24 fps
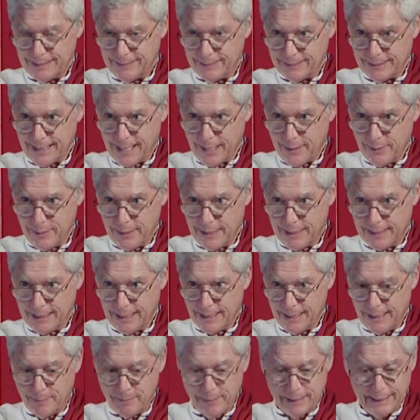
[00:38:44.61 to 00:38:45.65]
Saturday,
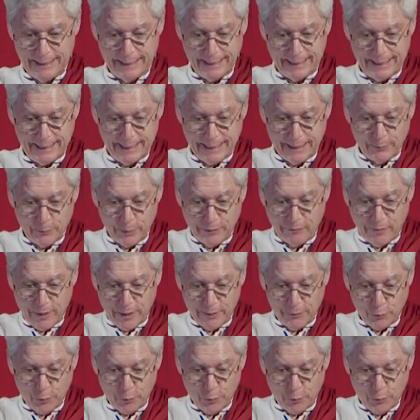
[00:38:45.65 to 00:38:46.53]
Sunday, Monday, and we've gone